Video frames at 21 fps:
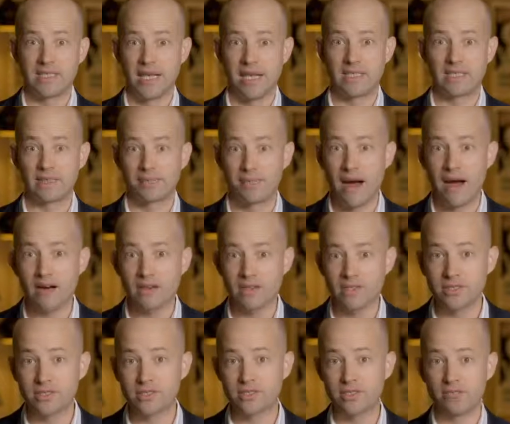deaths,
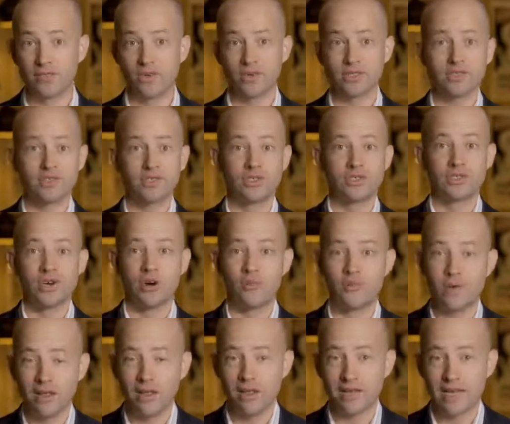marriages, divorces, job
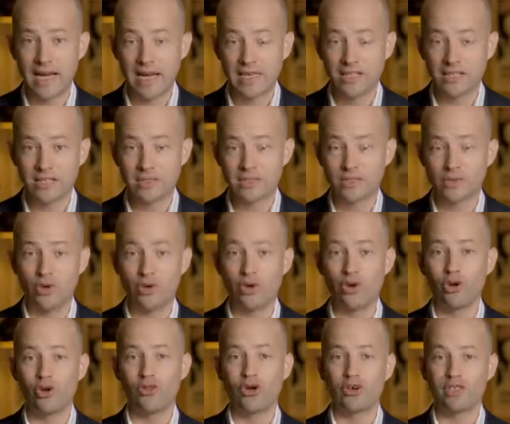relocations,
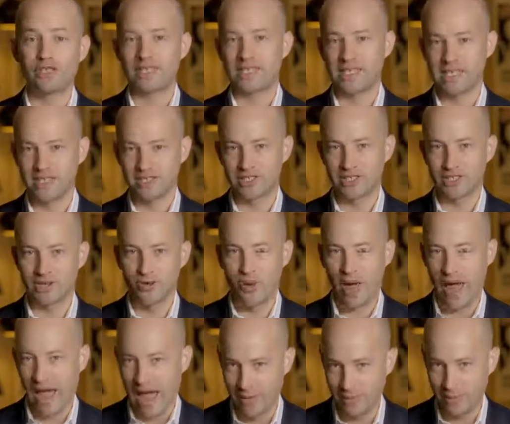all of those things still
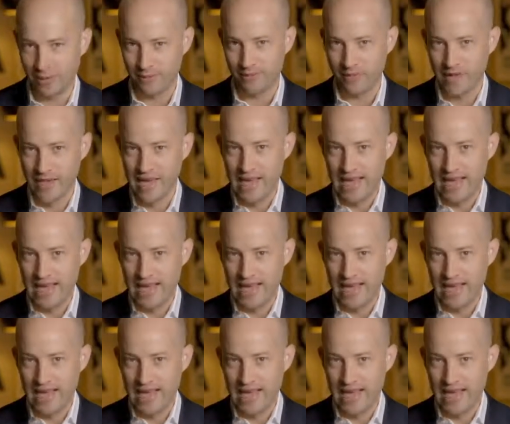happen.